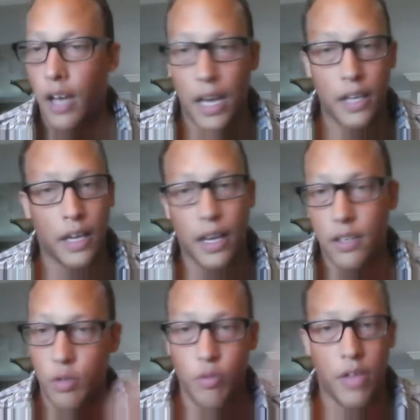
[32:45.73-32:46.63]
I
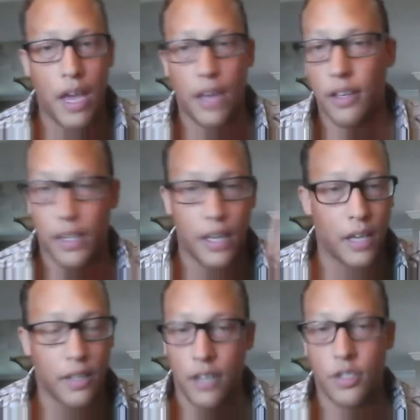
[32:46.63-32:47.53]
do that, and
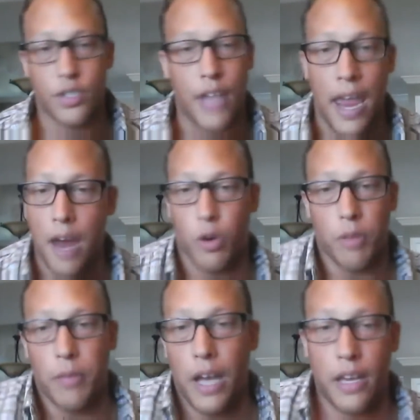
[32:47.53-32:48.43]
I just hammer
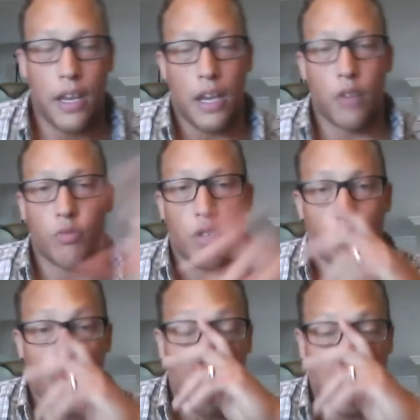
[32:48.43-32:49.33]
them, and I just
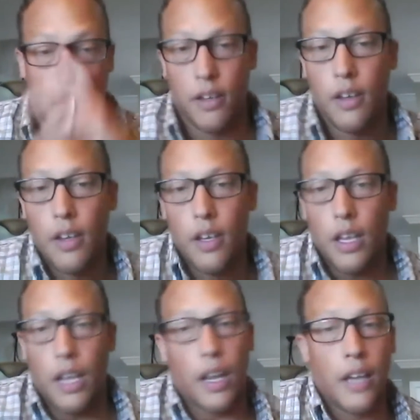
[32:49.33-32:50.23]
rotate,
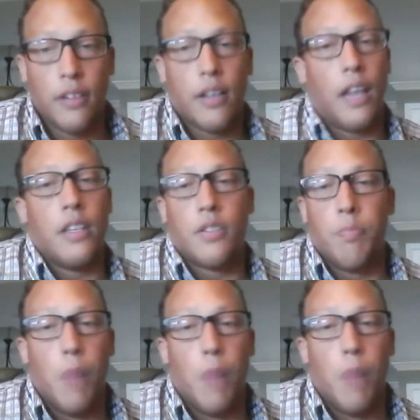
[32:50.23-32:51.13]
and I as
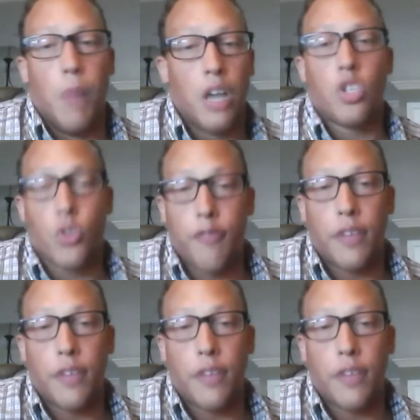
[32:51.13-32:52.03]
much
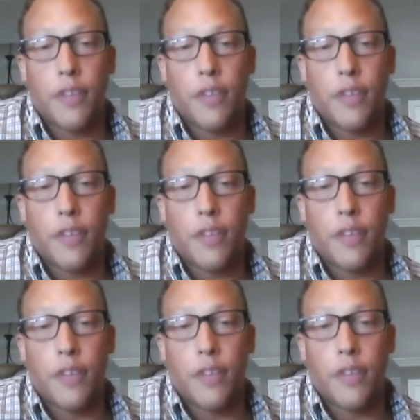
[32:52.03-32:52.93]
traffic as I can get.